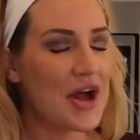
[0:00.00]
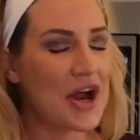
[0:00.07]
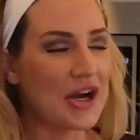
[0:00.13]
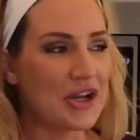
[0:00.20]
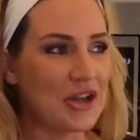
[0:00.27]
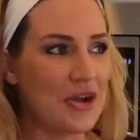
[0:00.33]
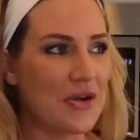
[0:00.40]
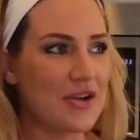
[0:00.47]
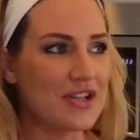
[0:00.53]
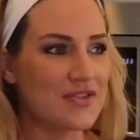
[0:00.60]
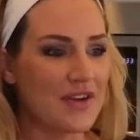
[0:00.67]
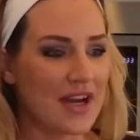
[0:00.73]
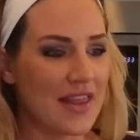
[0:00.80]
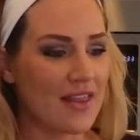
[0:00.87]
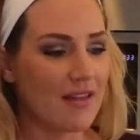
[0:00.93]
don't know,
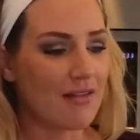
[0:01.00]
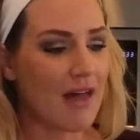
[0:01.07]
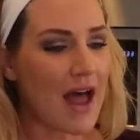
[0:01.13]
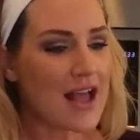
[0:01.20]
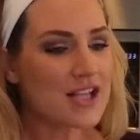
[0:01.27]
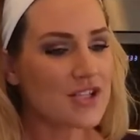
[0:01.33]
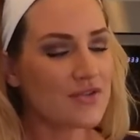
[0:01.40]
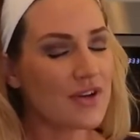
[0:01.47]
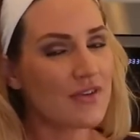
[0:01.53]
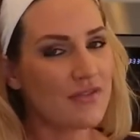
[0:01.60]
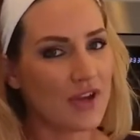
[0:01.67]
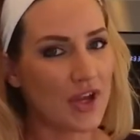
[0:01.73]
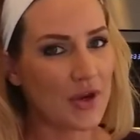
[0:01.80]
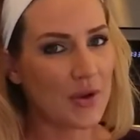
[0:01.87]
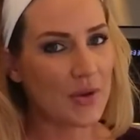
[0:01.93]
it's funny. The last
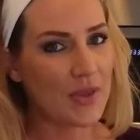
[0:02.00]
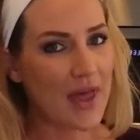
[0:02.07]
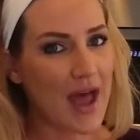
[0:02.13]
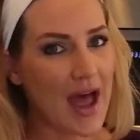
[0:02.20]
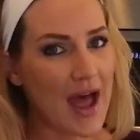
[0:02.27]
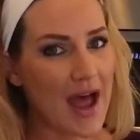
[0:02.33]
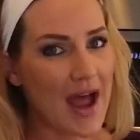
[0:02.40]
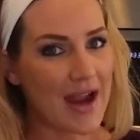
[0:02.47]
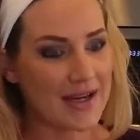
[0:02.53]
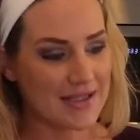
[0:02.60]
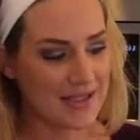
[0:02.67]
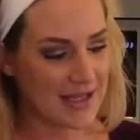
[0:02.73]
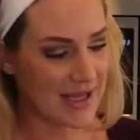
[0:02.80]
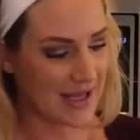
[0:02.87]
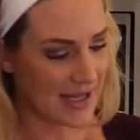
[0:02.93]
review that I
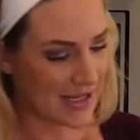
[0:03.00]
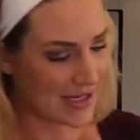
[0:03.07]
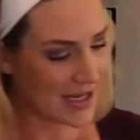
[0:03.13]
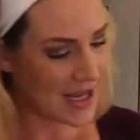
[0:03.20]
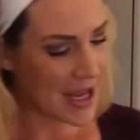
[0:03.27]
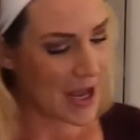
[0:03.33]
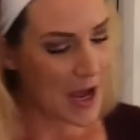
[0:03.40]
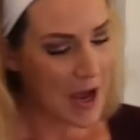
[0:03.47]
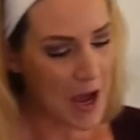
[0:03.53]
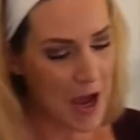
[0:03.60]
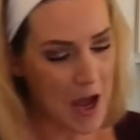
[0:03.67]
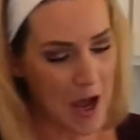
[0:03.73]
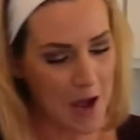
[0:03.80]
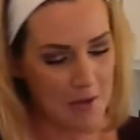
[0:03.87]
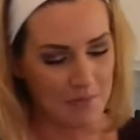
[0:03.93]
did,
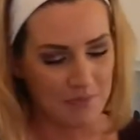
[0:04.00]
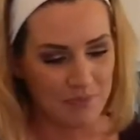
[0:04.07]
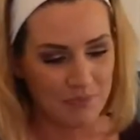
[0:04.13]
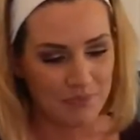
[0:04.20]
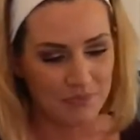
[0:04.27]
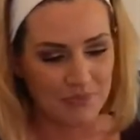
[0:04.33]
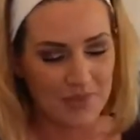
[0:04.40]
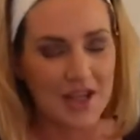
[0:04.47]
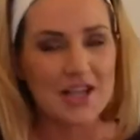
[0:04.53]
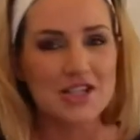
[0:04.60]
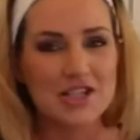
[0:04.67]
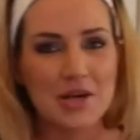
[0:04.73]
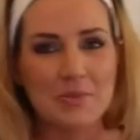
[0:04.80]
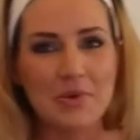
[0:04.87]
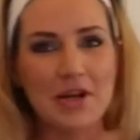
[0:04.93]

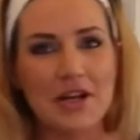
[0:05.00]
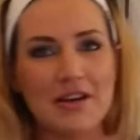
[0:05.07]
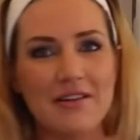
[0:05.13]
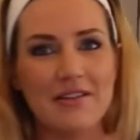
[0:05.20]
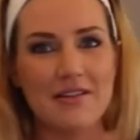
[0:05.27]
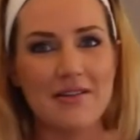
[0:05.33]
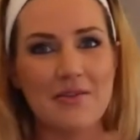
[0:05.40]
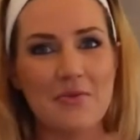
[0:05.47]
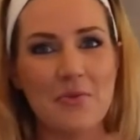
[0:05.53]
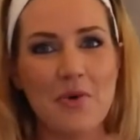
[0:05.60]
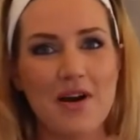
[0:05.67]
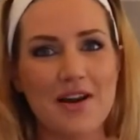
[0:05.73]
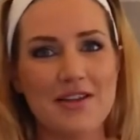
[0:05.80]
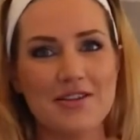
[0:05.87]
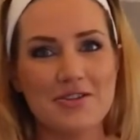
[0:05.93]
someone
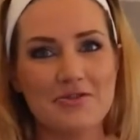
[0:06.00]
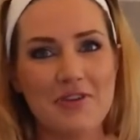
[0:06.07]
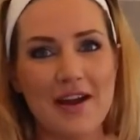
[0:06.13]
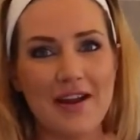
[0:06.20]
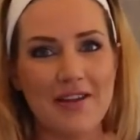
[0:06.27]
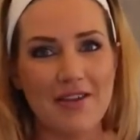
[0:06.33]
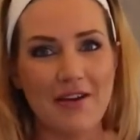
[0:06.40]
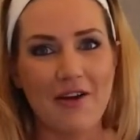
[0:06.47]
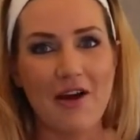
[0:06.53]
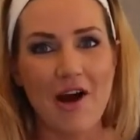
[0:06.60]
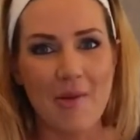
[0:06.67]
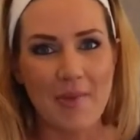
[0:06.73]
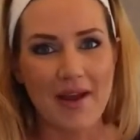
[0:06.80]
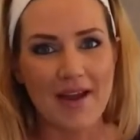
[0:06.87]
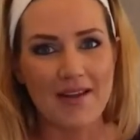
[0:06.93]
wanted to write in the
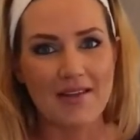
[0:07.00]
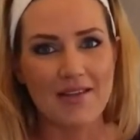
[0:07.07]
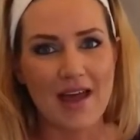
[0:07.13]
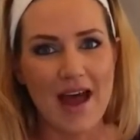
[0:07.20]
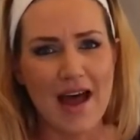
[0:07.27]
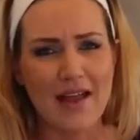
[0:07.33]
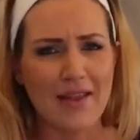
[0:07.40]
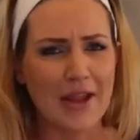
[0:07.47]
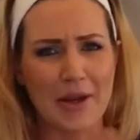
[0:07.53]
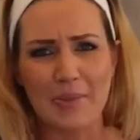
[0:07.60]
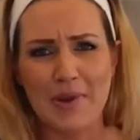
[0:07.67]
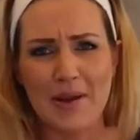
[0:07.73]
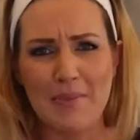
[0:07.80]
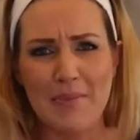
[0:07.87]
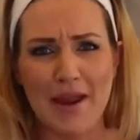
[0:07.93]
comment that
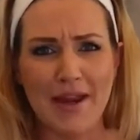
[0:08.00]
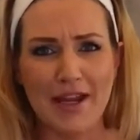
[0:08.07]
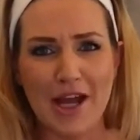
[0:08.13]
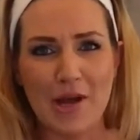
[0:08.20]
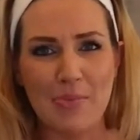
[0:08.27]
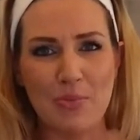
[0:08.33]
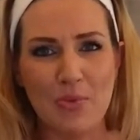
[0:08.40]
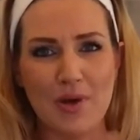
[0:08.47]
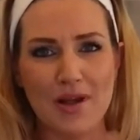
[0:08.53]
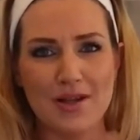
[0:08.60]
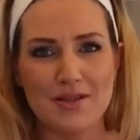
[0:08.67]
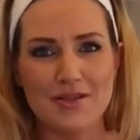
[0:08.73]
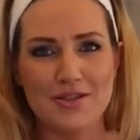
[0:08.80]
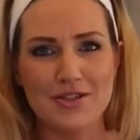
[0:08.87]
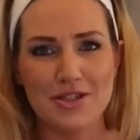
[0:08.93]
like my makeup
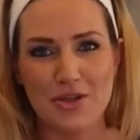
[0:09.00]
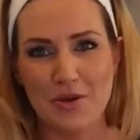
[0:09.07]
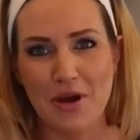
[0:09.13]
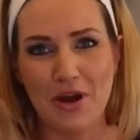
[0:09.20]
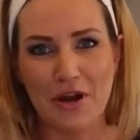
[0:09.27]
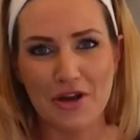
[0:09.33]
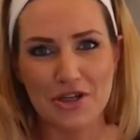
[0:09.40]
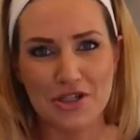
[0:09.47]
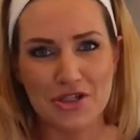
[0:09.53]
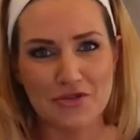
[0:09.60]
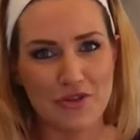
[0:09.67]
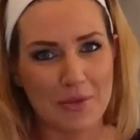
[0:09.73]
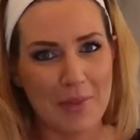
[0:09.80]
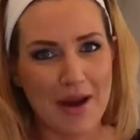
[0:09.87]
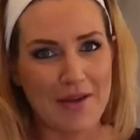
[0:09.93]
was too harsh
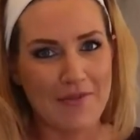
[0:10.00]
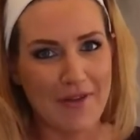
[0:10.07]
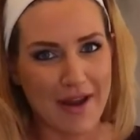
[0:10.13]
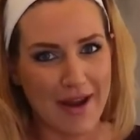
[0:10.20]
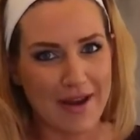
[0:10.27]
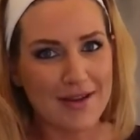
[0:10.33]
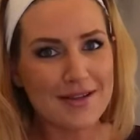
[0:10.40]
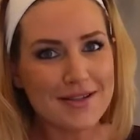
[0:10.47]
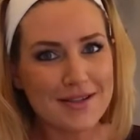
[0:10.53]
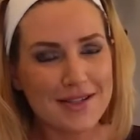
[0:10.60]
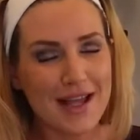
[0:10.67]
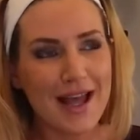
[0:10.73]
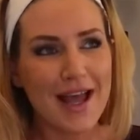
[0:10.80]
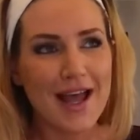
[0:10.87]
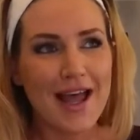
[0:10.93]
for my
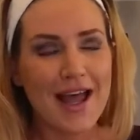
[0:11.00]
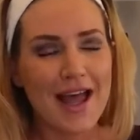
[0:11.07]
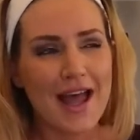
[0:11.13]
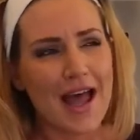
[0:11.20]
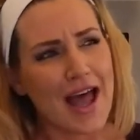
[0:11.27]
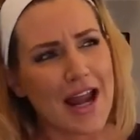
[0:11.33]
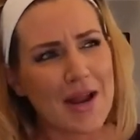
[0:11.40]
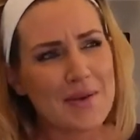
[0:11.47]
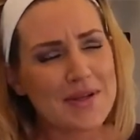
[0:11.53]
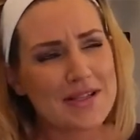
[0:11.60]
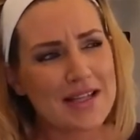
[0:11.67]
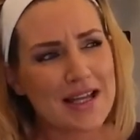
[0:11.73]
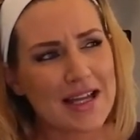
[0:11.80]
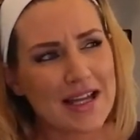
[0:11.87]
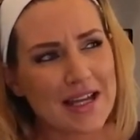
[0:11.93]
face. And I
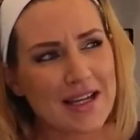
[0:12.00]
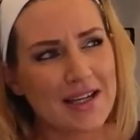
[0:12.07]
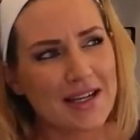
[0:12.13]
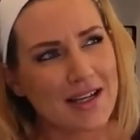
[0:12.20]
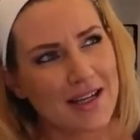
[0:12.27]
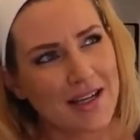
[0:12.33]
was like,